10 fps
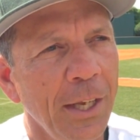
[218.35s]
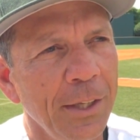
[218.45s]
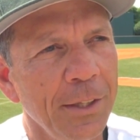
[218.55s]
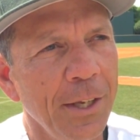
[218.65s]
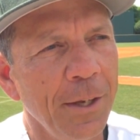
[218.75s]

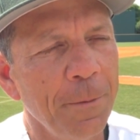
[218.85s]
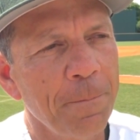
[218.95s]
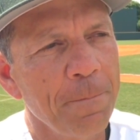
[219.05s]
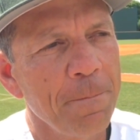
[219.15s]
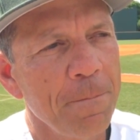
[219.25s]
And uh,
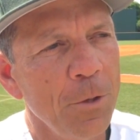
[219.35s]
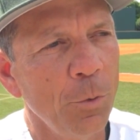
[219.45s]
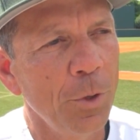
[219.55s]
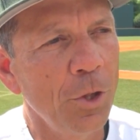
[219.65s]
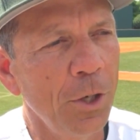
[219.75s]

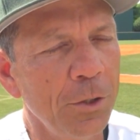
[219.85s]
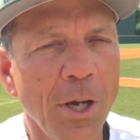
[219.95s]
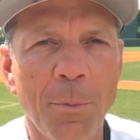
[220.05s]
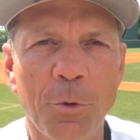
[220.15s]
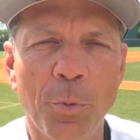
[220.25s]
you know, we thought
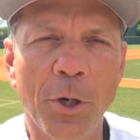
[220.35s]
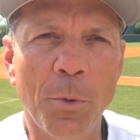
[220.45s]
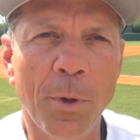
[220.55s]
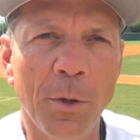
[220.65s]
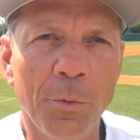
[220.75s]
Thomas
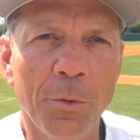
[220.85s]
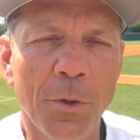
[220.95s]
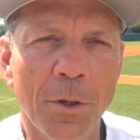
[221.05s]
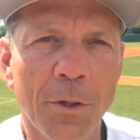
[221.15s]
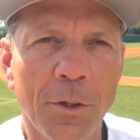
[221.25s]
bringing him in
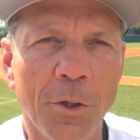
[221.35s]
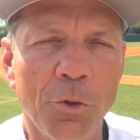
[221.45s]
uh,